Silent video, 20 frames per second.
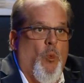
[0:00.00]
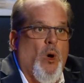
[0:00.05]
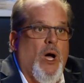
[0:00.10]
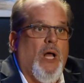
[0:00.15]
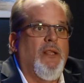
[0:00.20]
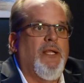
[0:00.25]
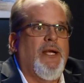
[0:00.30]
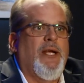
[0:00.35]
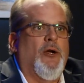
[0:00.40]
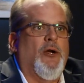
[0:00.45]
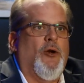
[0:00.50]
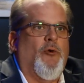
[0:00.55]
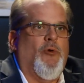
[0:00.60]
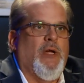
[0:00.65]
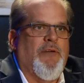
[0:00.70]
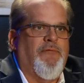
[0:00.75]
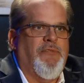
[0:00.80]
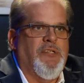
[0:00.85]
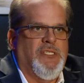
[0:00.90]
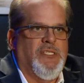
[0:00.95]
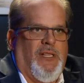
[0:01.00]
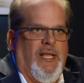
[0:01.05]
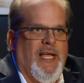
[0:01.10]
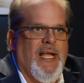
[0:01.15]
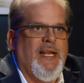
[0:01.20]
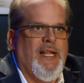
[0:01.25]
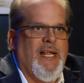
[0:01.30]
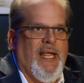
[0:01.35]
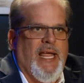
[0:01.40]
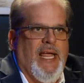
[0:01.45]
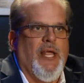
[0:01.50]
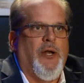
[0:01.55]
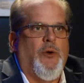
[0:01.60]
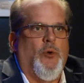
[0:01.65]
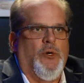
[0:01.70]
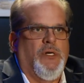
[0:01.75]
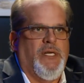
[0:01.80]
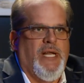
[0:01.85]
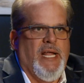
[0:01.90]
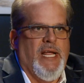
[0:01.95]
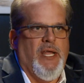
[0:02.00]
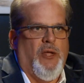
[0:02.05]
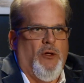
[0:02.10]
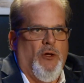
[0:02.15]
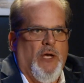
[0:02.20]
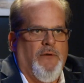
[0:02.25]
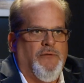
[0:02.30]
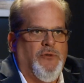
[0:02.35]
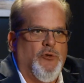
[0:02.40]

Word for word: while an aircraft is landing and or taking off.